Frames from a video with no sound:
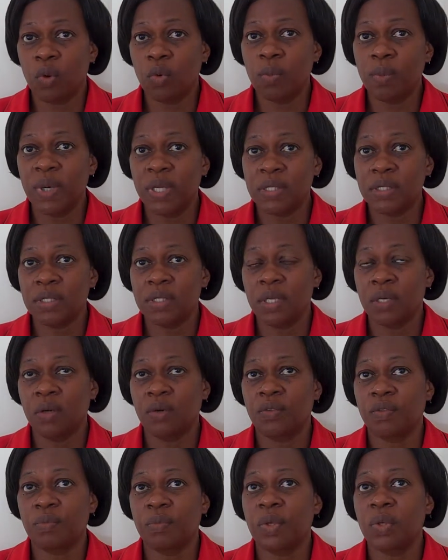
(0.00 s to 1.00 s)
woman's
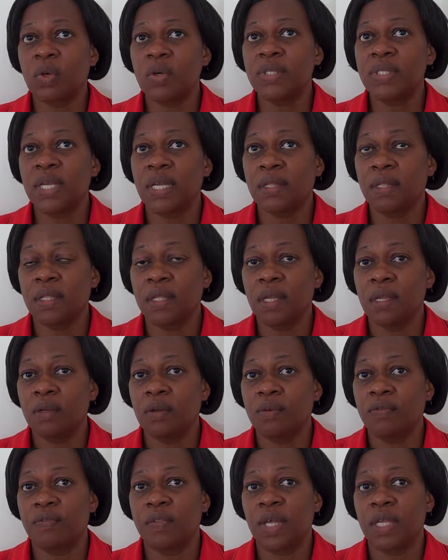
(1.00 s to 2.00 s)
health, because at the
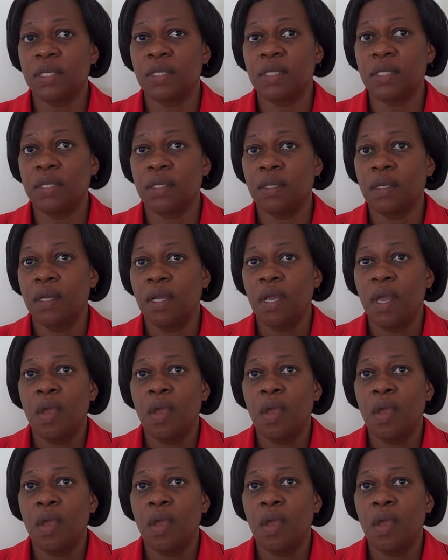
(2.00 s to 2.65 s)
end of the day,